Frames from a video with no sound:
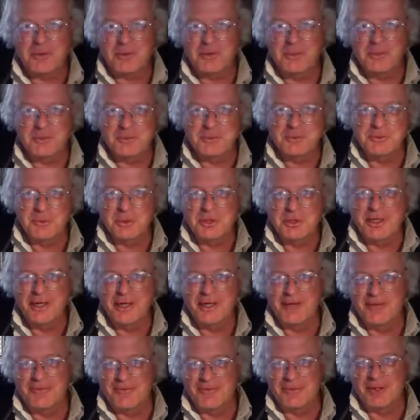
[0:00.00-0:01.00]
to
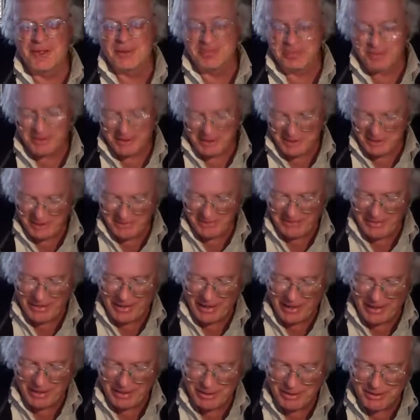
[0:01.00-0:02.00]
flip, and it never
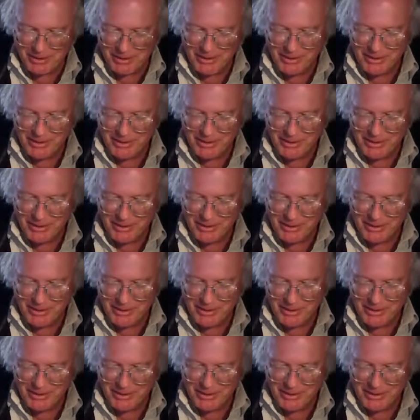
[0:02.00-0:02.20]
happened.